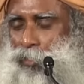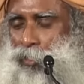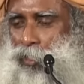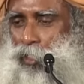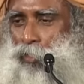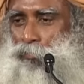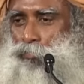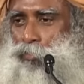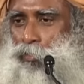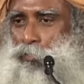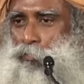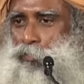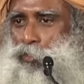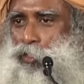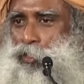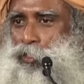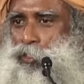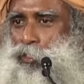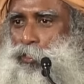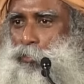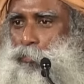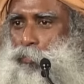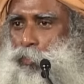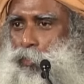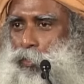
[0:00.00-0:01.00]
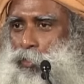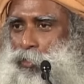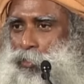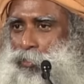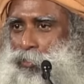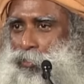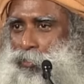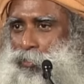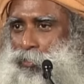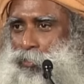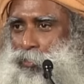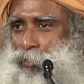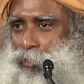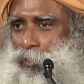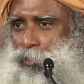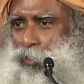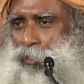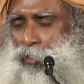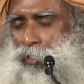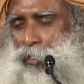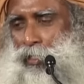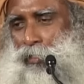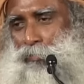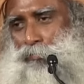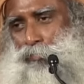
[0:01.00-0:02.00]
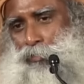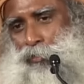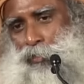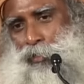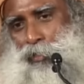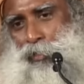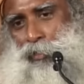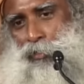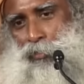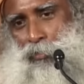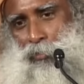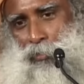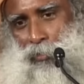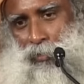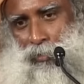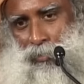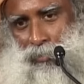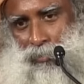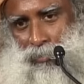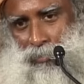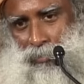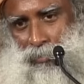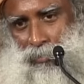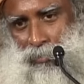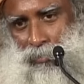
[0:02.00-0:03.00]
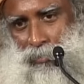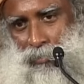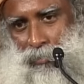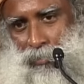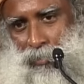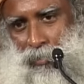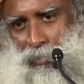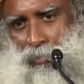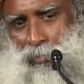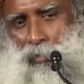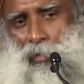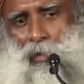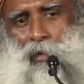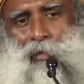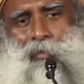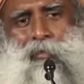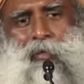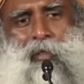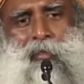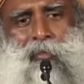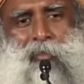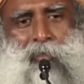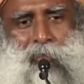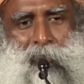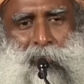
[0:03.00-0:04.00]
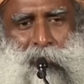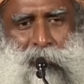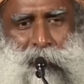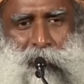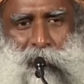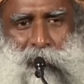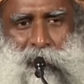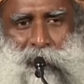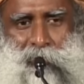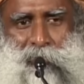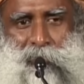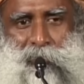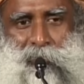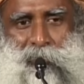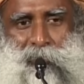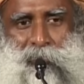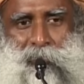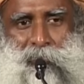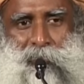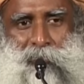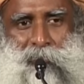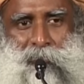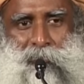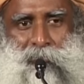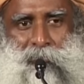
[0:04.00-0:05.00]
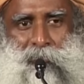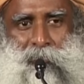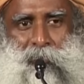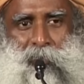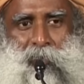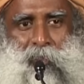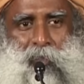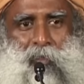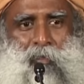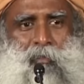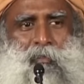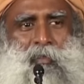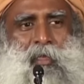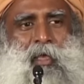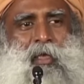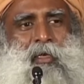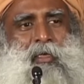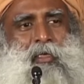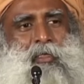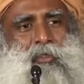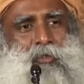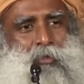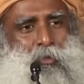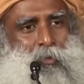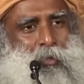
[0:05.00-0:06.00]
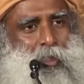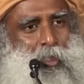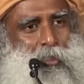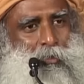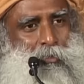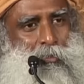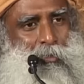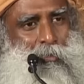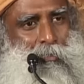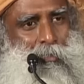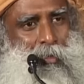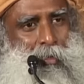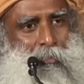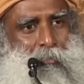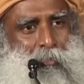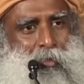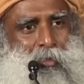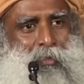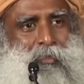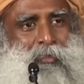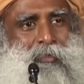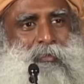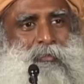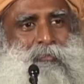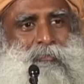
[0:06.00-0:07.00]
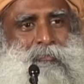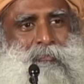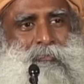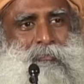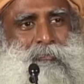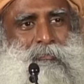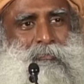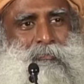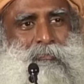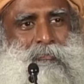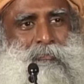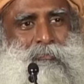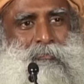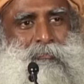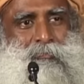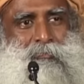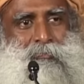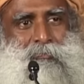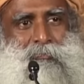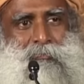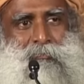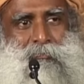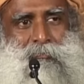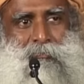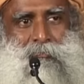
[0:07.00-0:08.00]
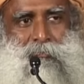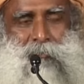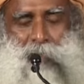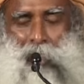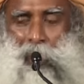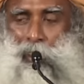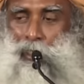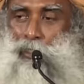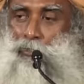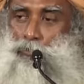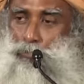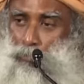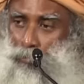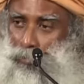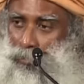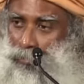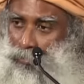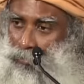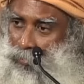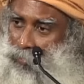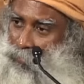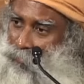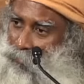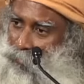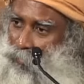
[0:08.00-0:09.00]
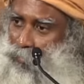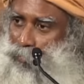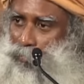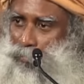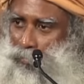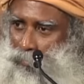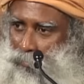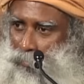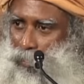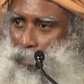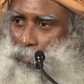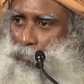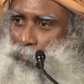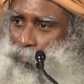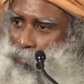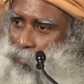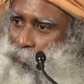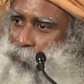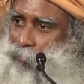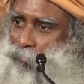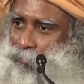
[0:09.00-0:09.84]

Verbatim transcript: If you have reached a point, everything is yours or nothing is yours, then it's okay to remember. Then it would be useful to remember.